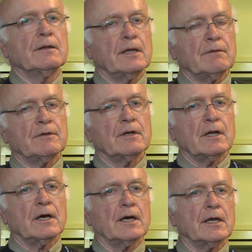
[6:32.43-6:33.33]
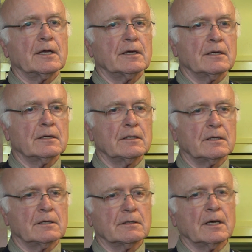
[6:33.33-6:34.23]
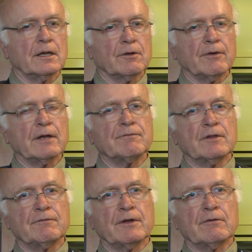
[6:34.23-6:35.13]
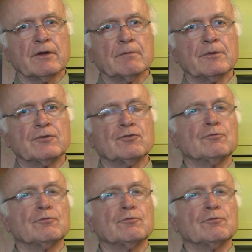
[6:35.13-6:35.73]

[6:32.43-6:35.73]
David and I got a grant from the federal government